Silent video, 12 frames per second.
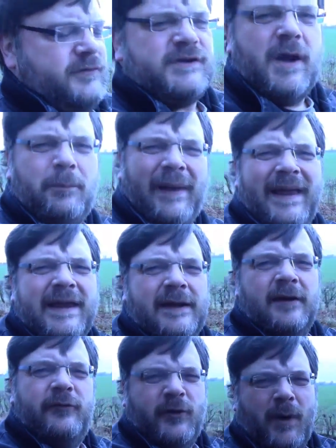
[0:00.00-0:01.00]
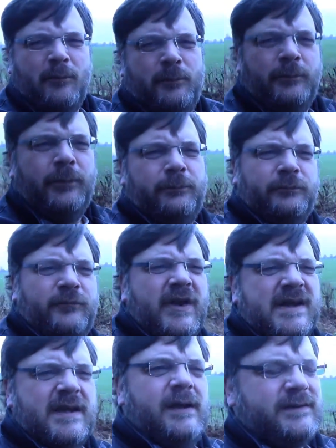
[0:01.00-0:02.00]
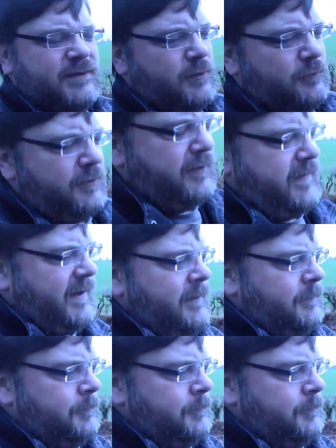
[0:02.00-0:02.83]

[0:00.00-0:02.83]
stopped playing for one reason or another.